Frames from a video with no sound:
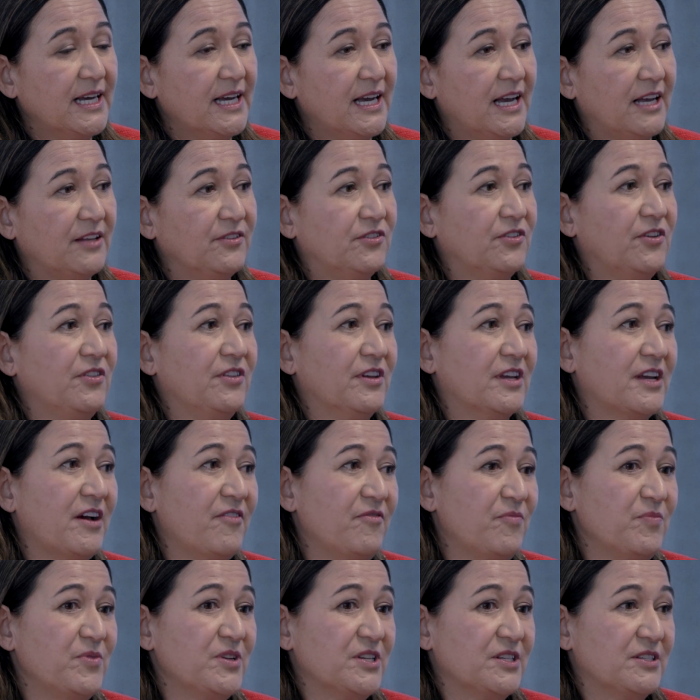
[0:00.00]
and so the
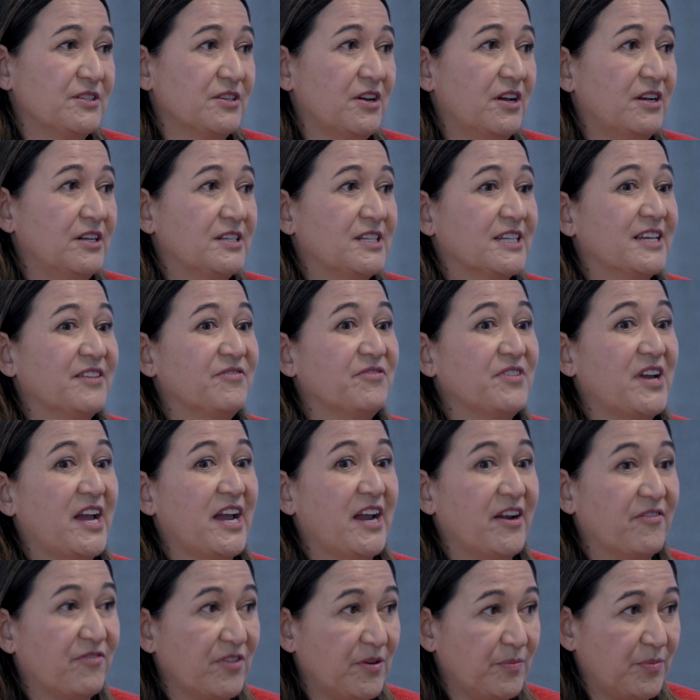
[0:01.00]
government decided to give
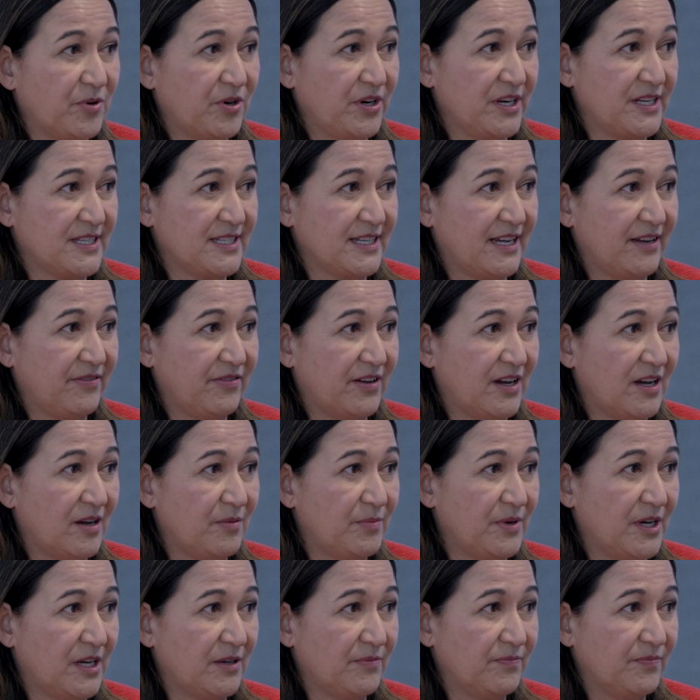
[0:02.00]
everybody safe
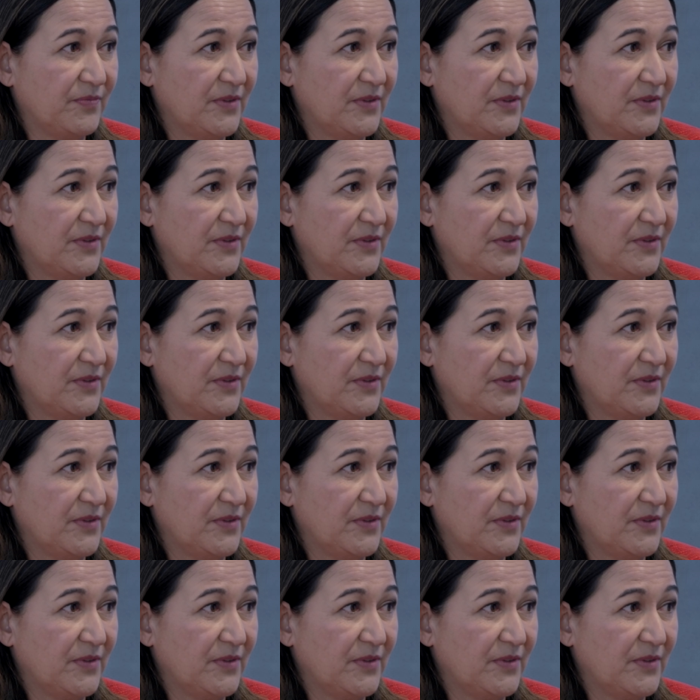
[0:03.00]
harbour.